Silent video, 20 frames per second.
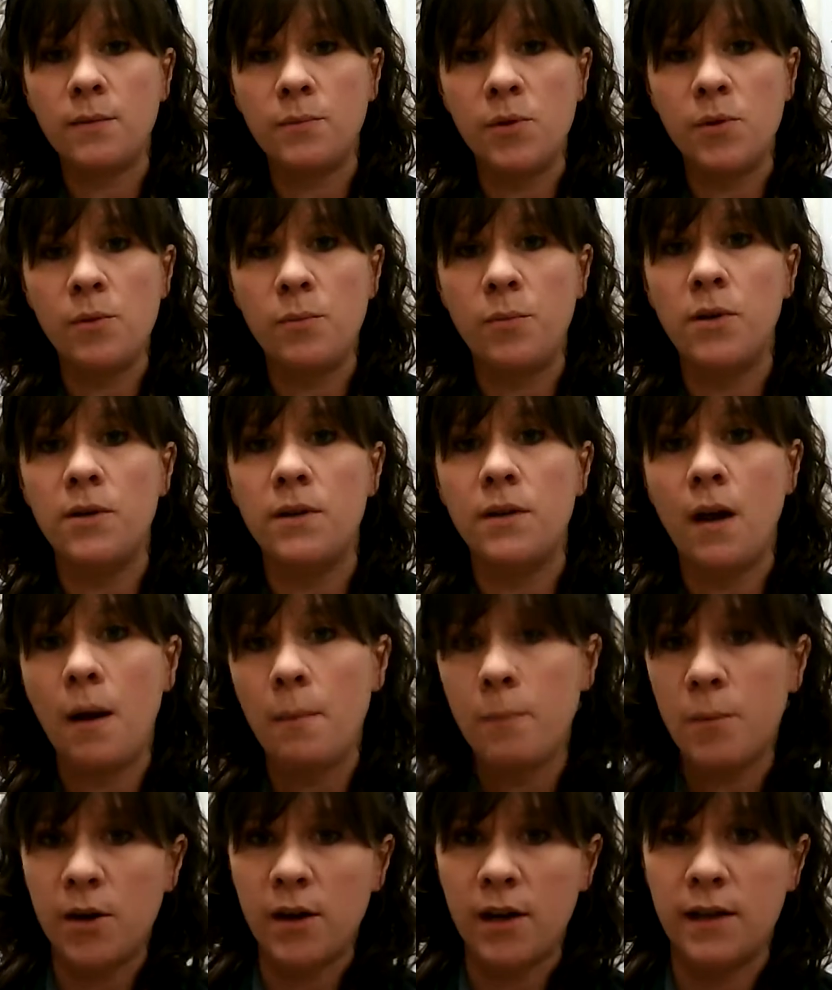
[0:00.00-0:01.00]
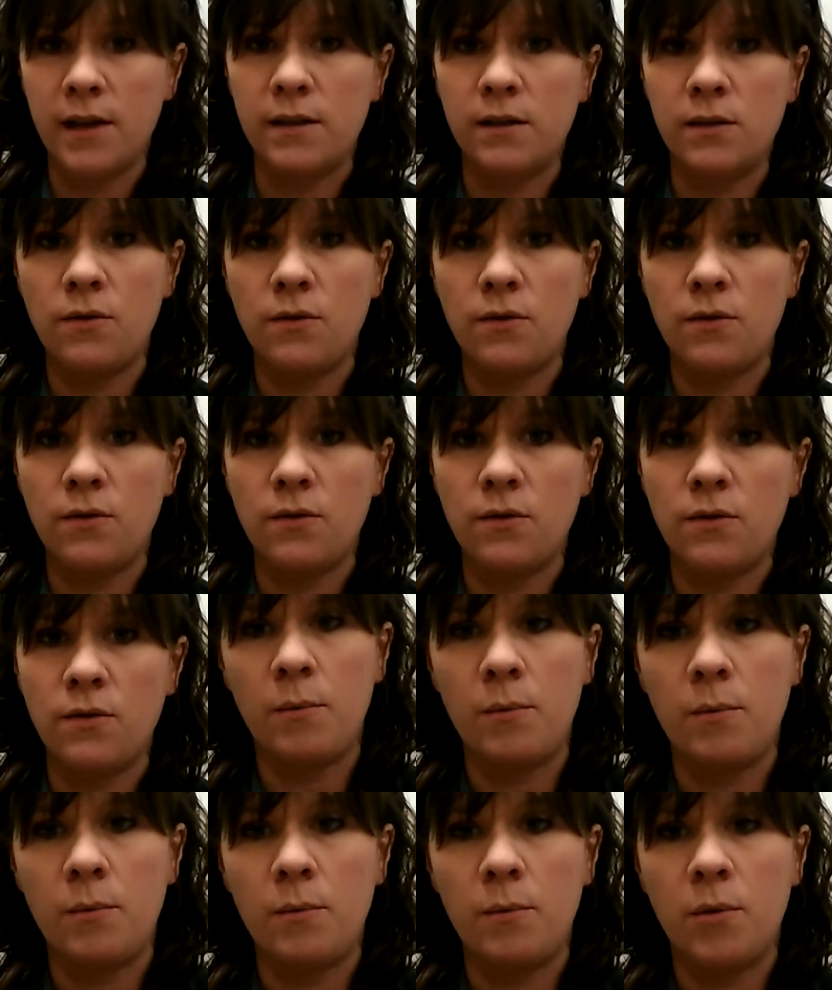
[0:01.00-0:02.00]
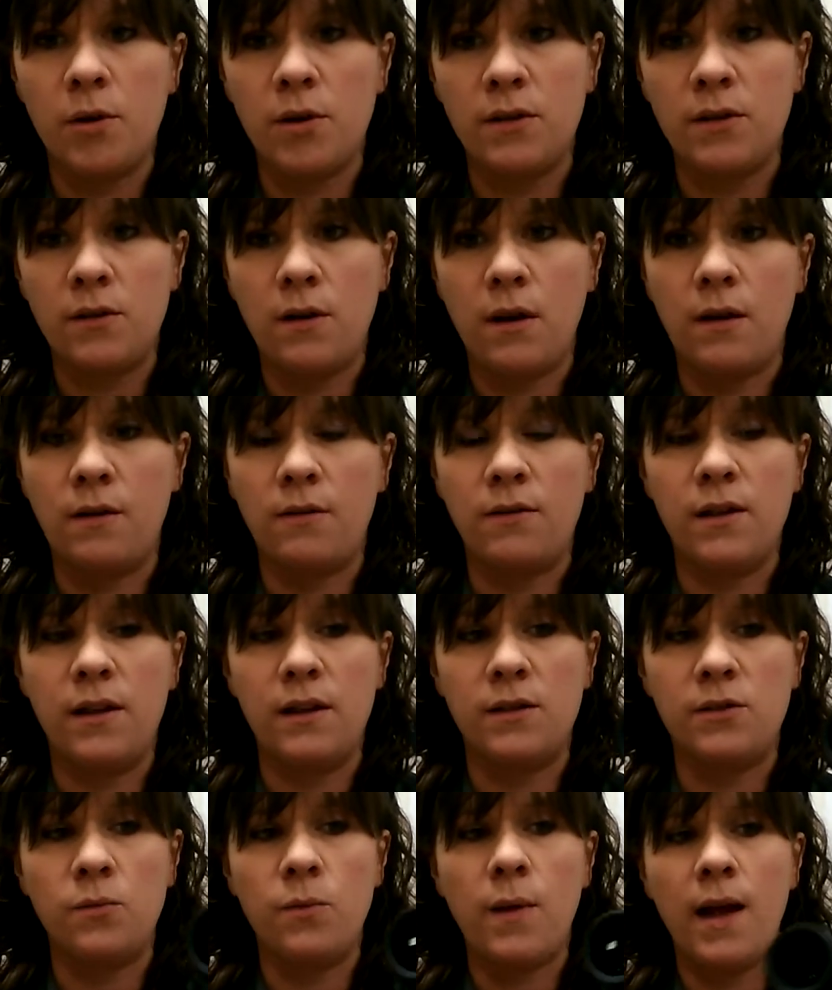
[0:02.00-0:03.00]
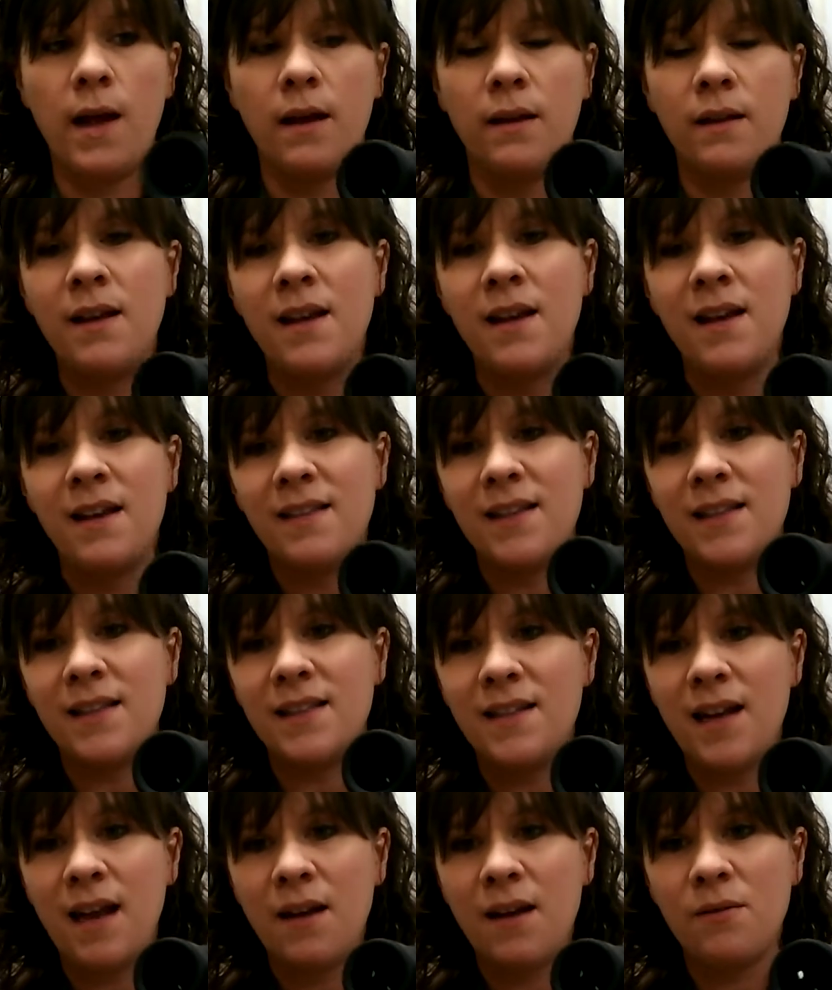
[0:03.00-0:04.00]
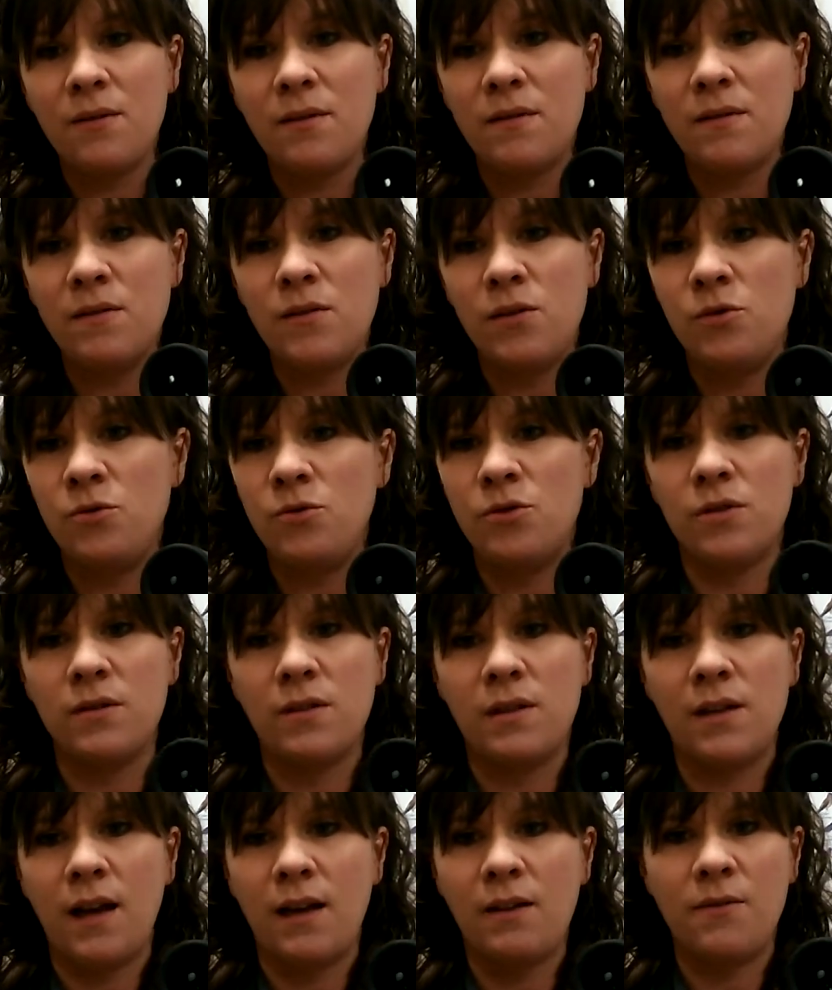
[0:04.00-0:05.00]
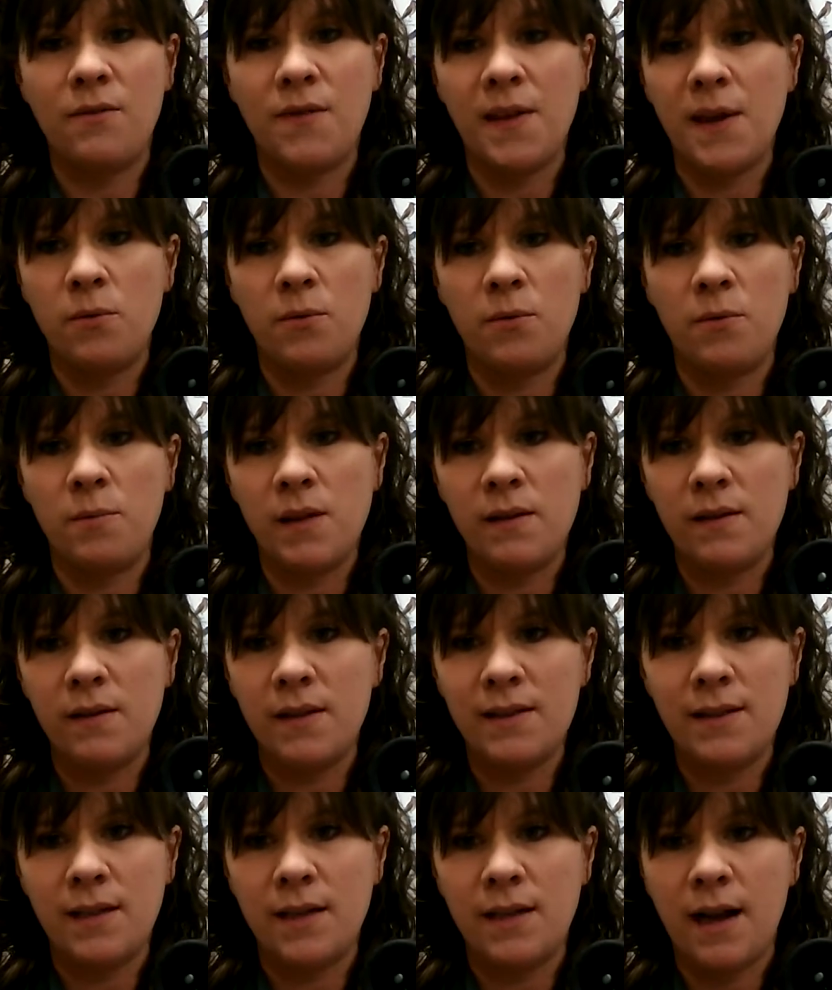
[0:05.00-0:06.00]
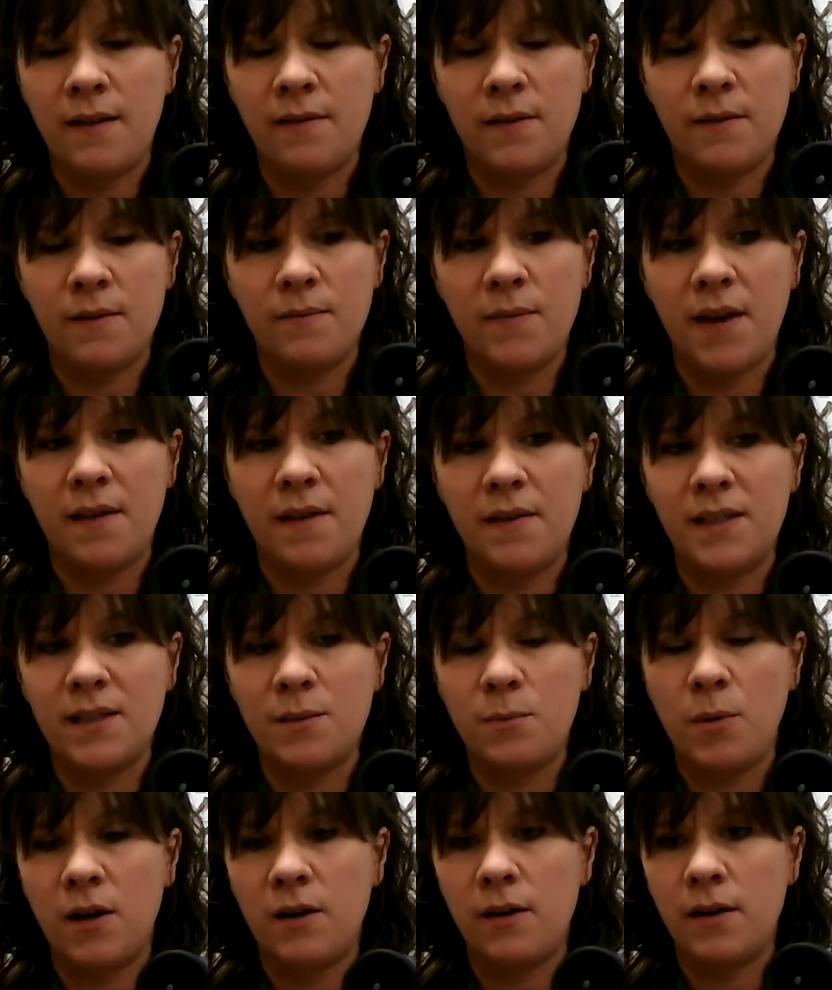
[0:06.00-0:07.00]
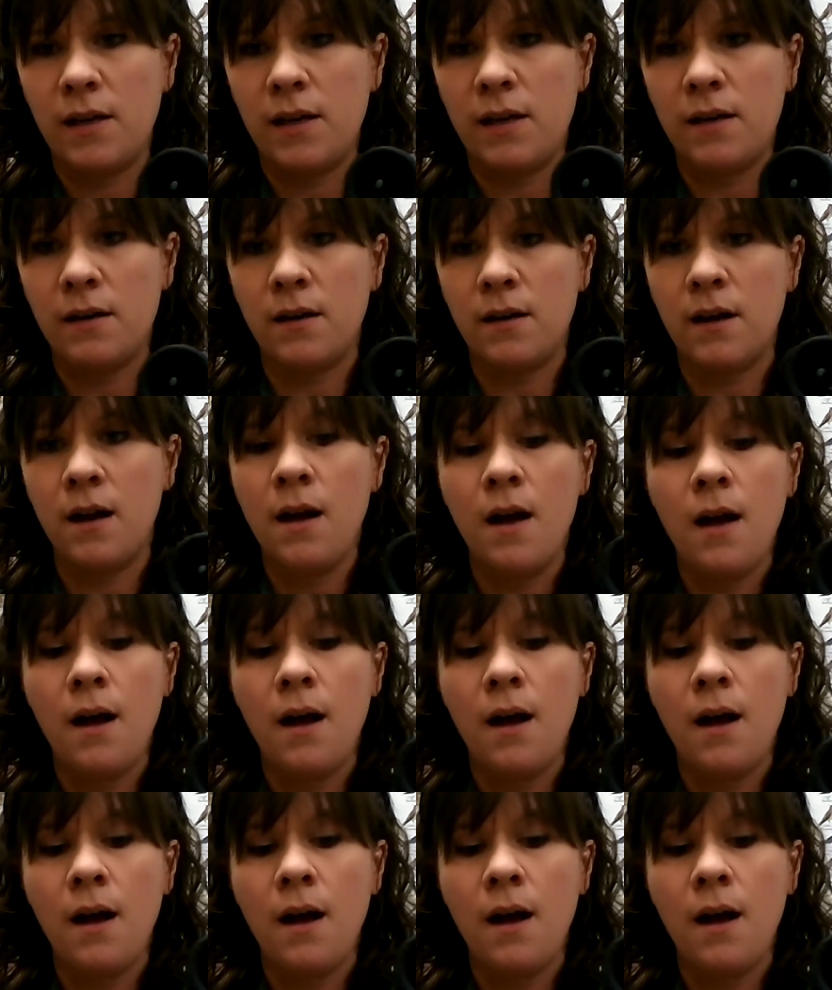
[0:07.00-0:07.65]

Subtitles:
pupil number is. So that has a number as well. That's not usually, I don't think, would be listed on this part here.